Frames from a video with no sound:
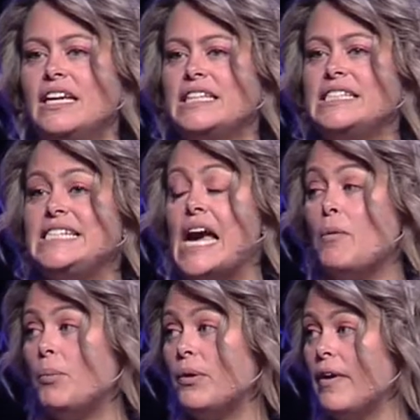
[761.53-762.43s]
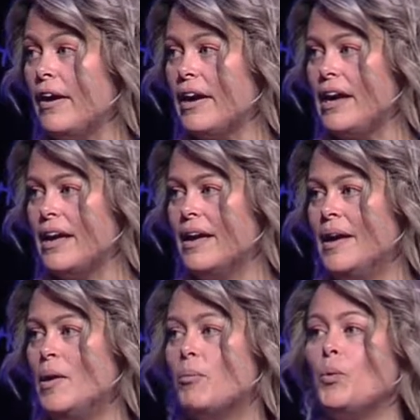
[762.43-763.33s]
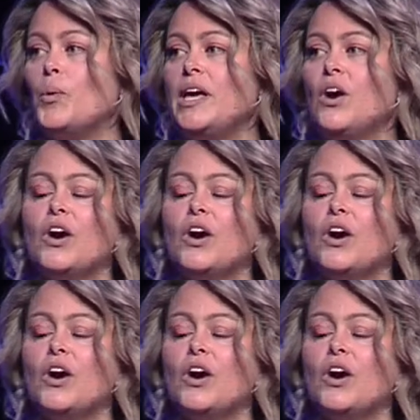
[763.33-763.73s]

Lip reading: is temporary, but we